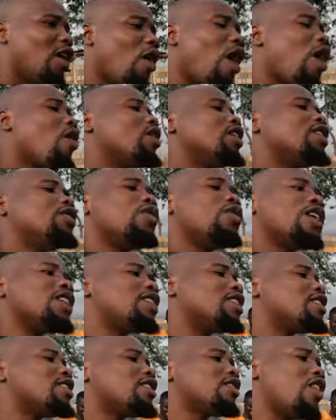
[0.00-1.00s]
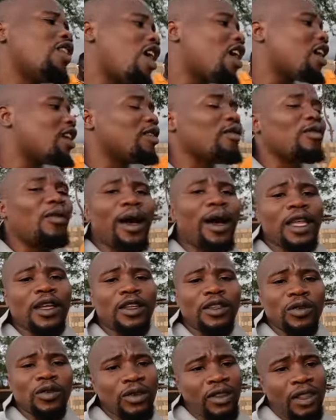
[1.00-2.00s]
What is wrong
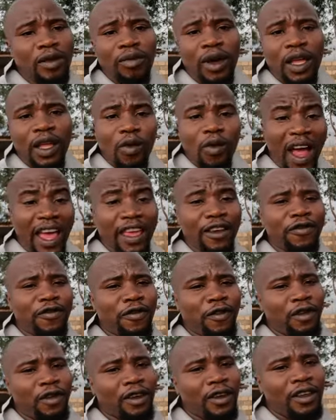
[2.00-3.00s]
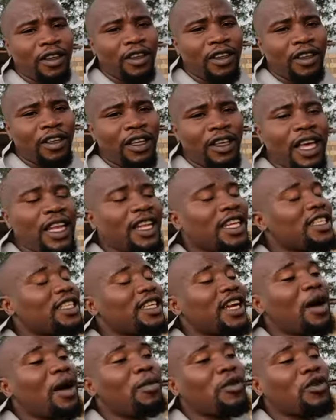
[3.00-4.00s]
with my wife? Start and
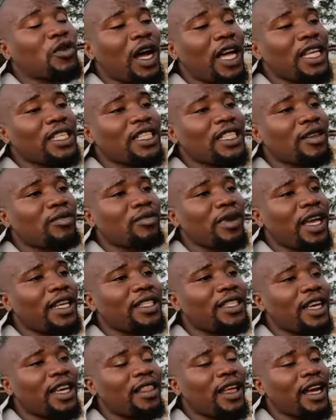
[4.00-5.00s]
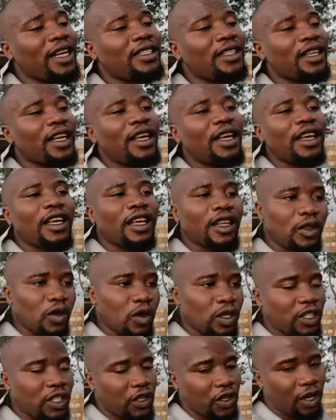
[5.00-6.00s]
she come to ask me, I say that
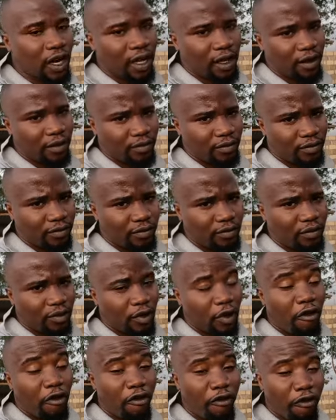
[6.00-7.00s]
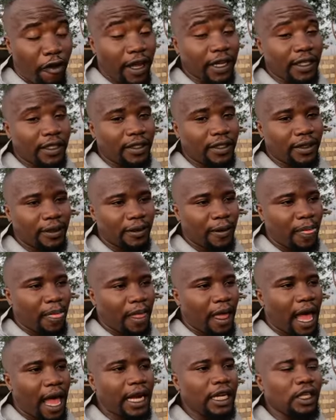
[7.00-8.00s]
don't cry, fight,
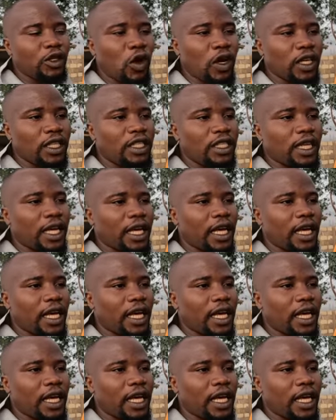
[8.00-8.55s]
and don't